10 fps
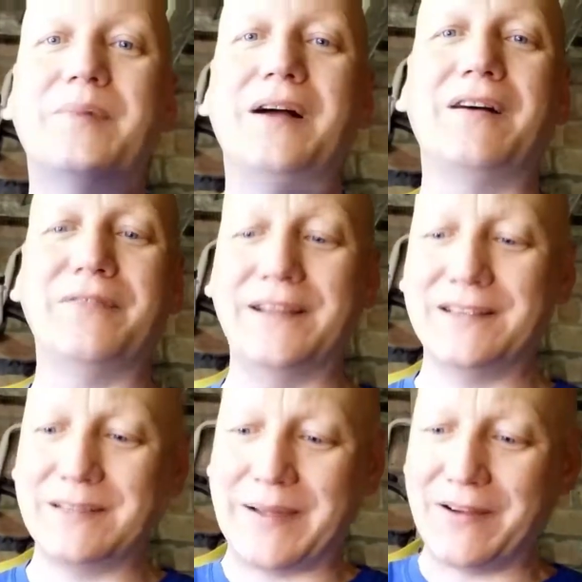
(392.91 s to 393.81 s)
but I think
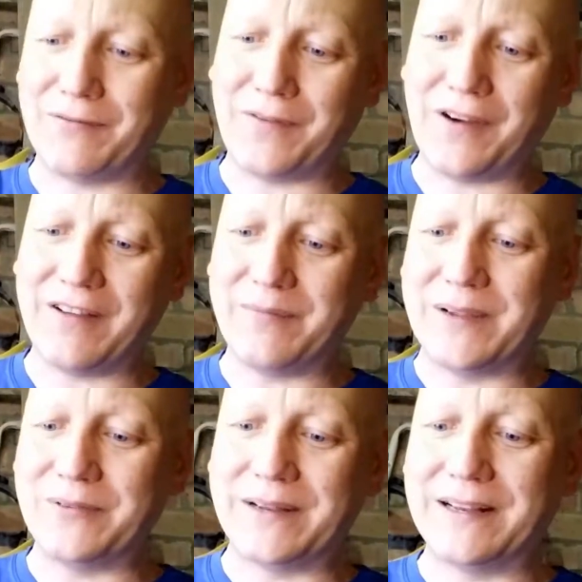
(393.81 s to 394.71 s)
there's about 5
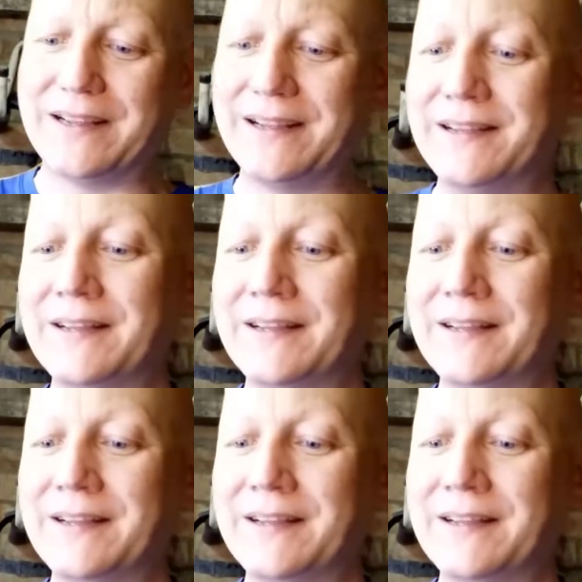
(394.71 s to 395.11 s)
mil in there.